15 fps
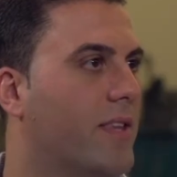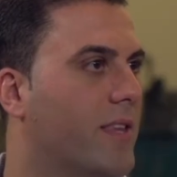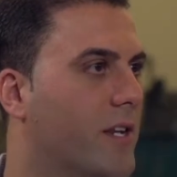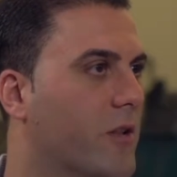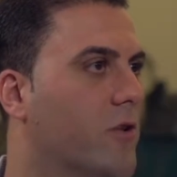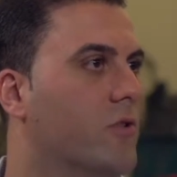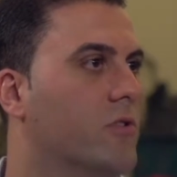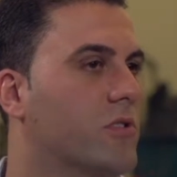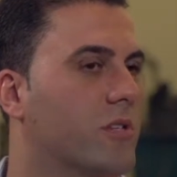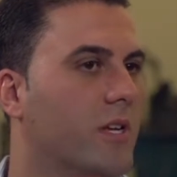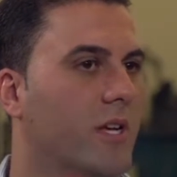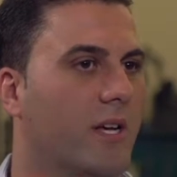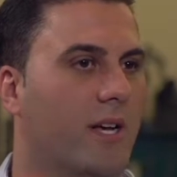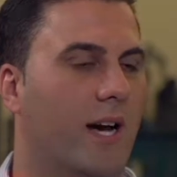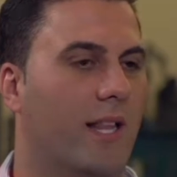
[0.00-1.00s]
in the news.
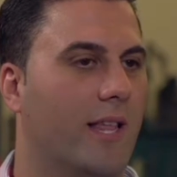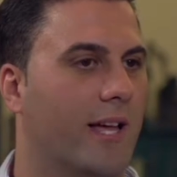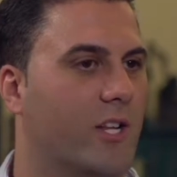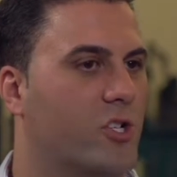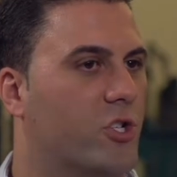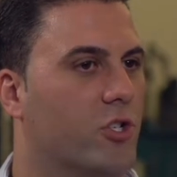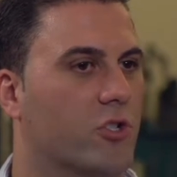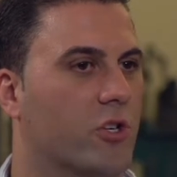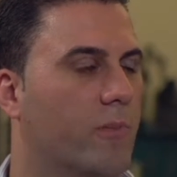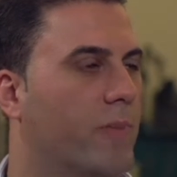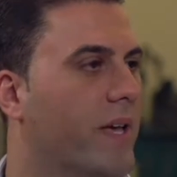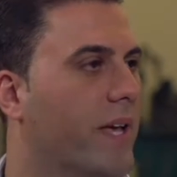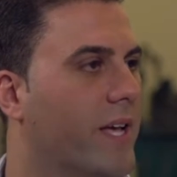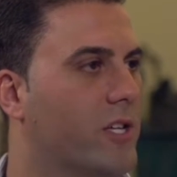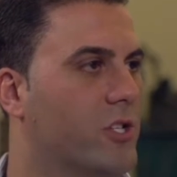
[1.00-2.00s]
A lot of children
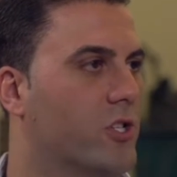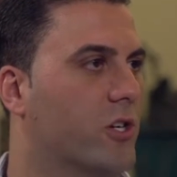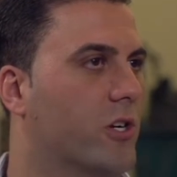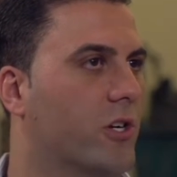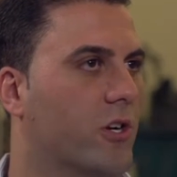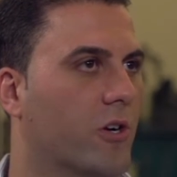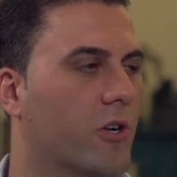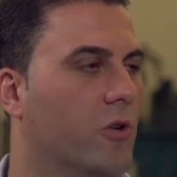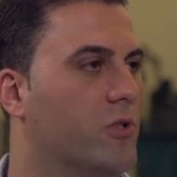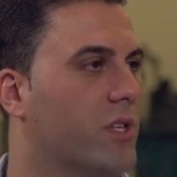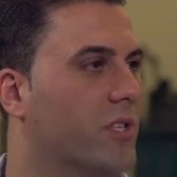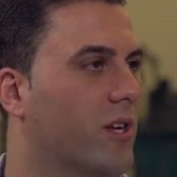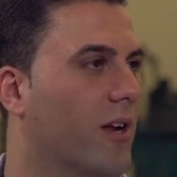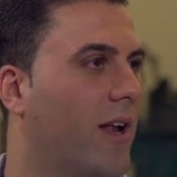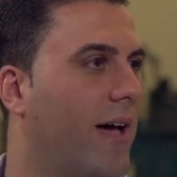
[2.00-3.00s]
being injured or losing
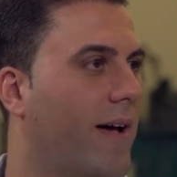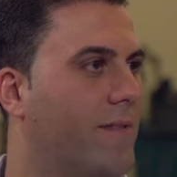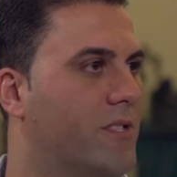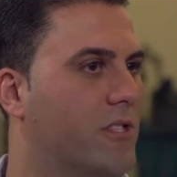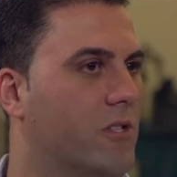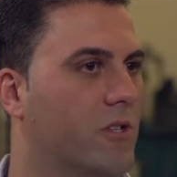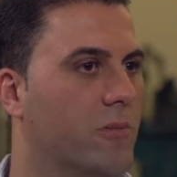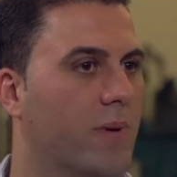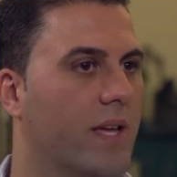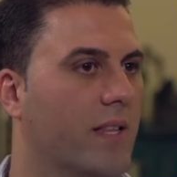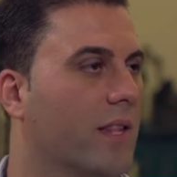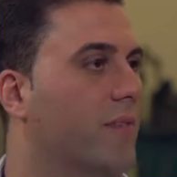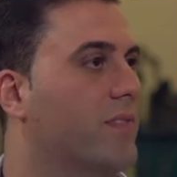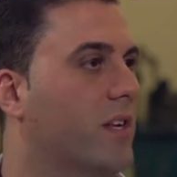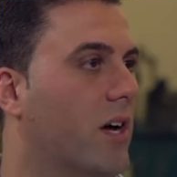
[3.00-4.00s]
their lives to being
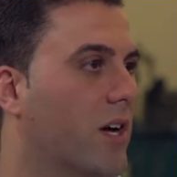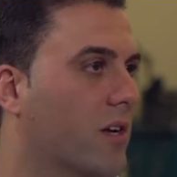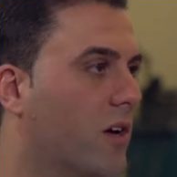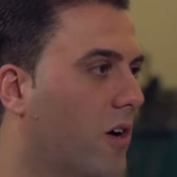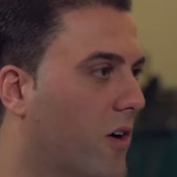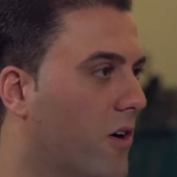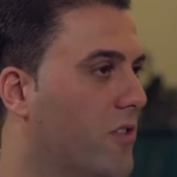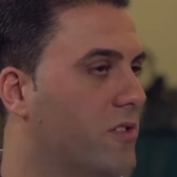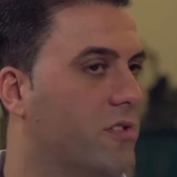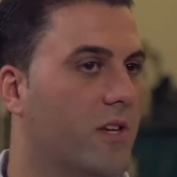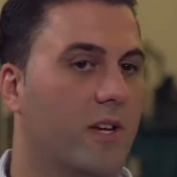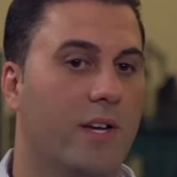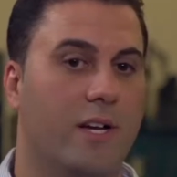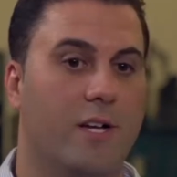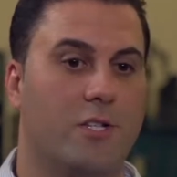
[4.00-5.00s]
left in hot cars.
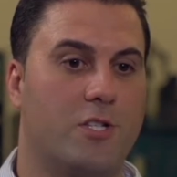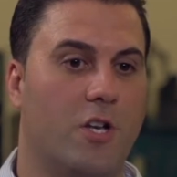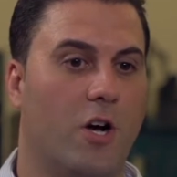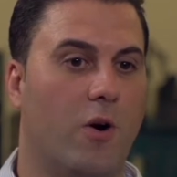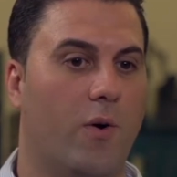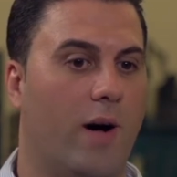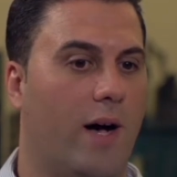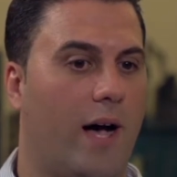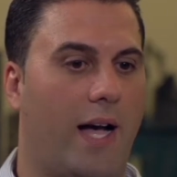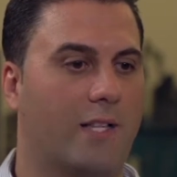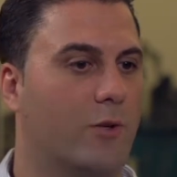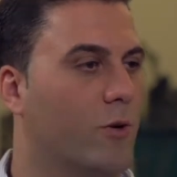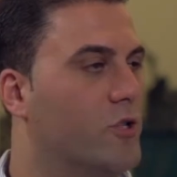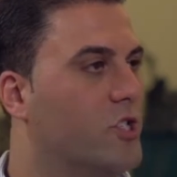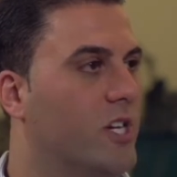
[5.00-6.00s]
So I
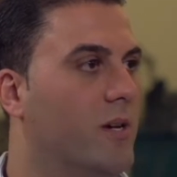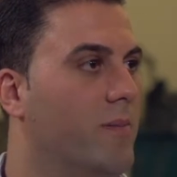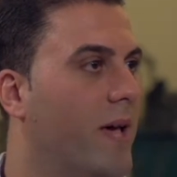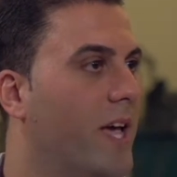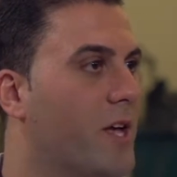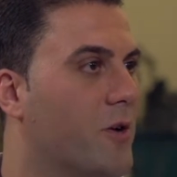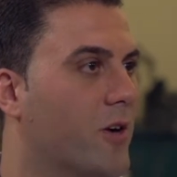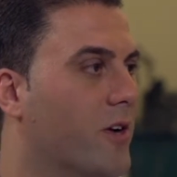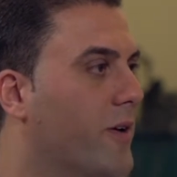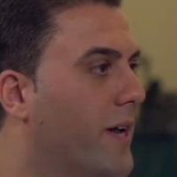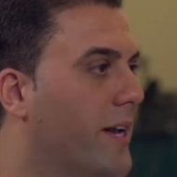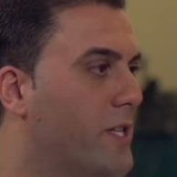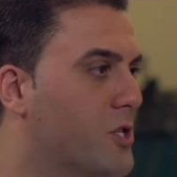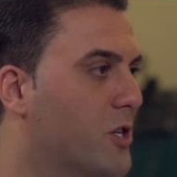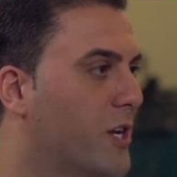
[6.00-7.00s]
told Jim, hey, you're a great
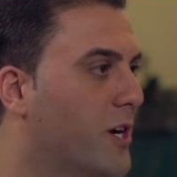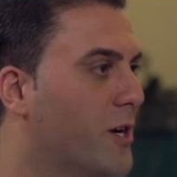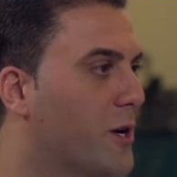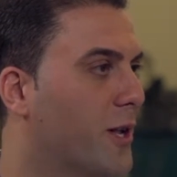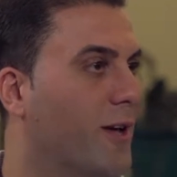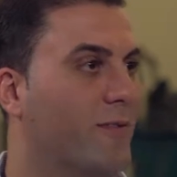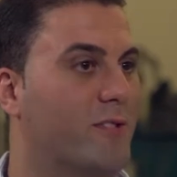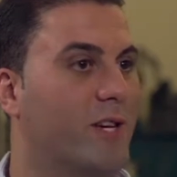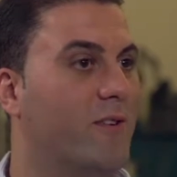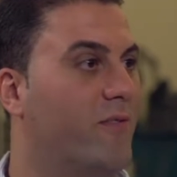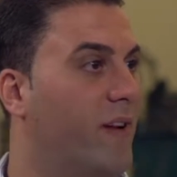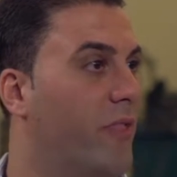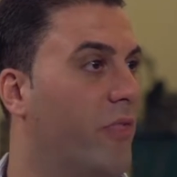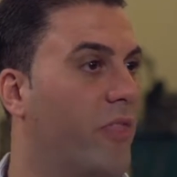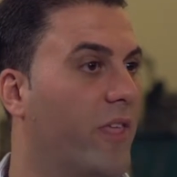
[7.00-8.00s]
engineer, you love to invent